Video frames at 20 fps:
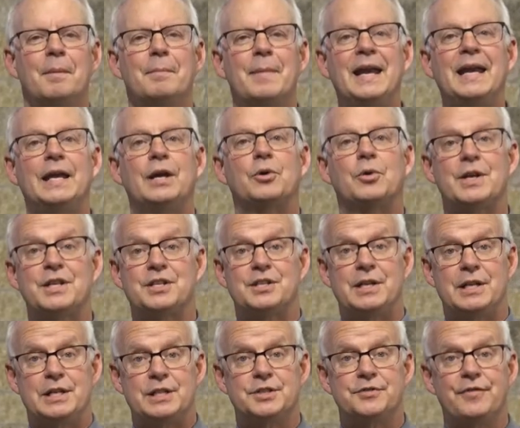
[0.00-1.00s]
Many
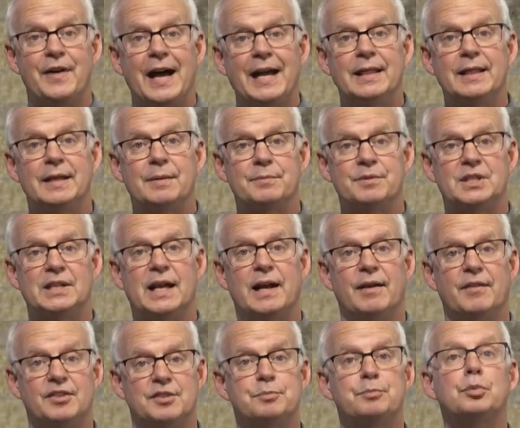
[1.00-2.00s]
Christians find
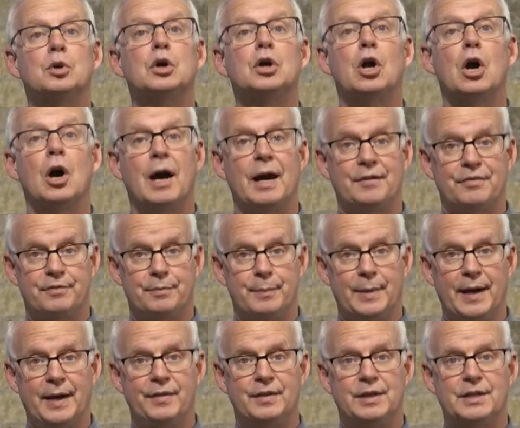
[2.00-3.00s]
themselves put off
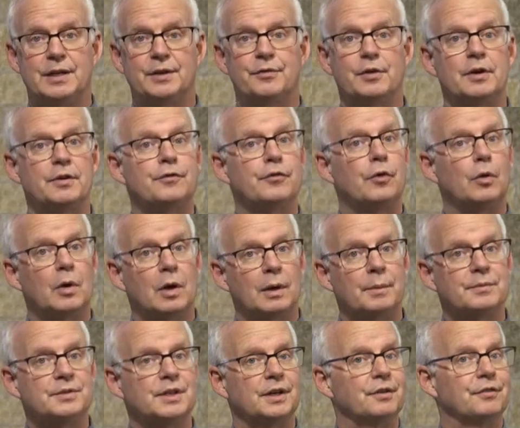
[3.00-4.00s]
by the different
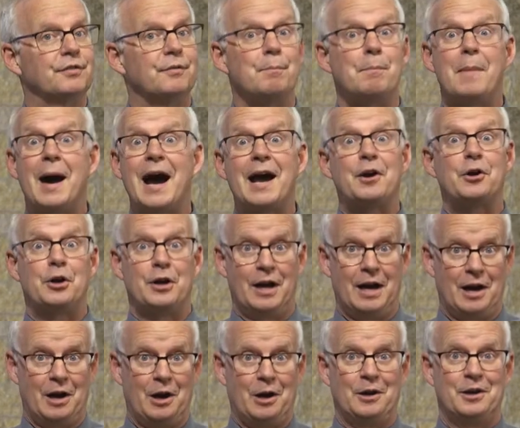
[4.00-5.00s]
forms of modern
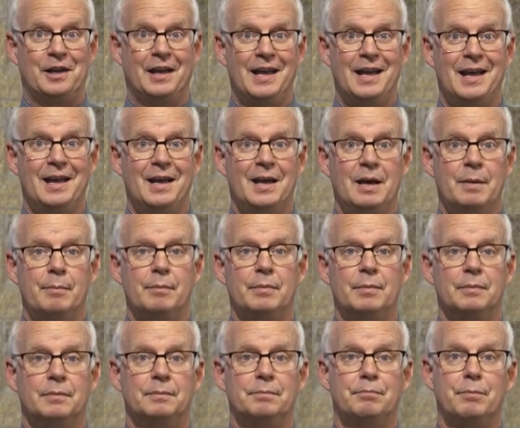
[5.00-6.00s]
art,
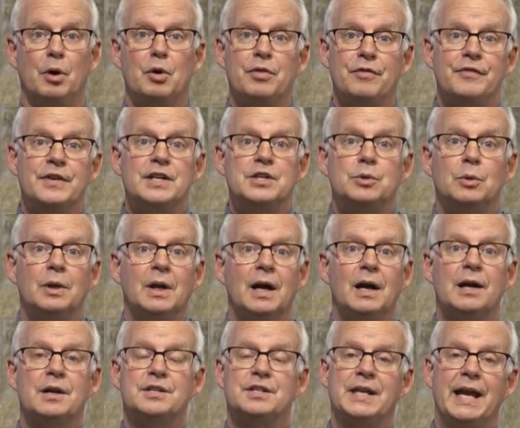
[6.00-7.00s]
both visual
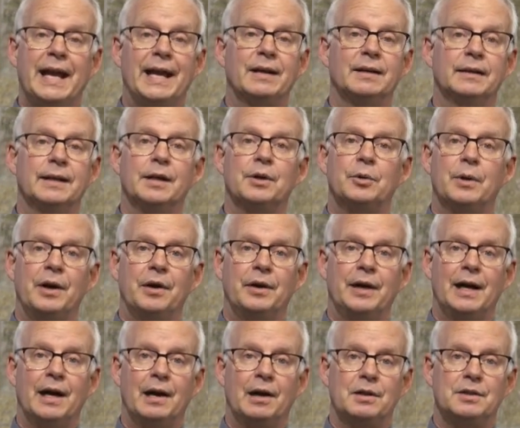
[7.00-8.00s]
arts and
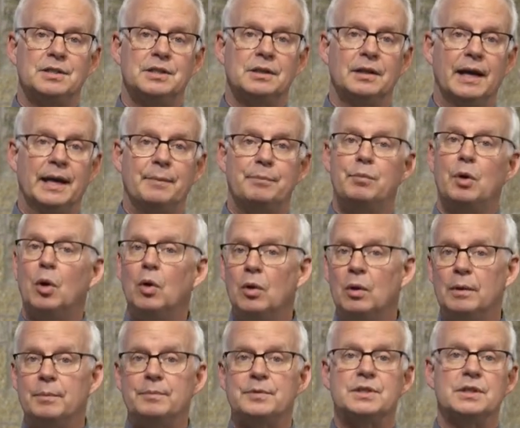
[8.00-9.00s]
literary arts, like
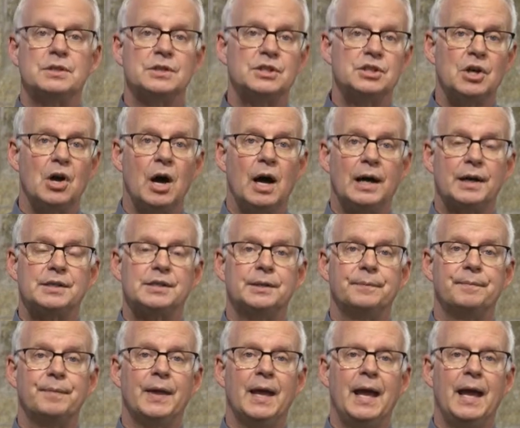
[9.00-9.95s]
poems and songs.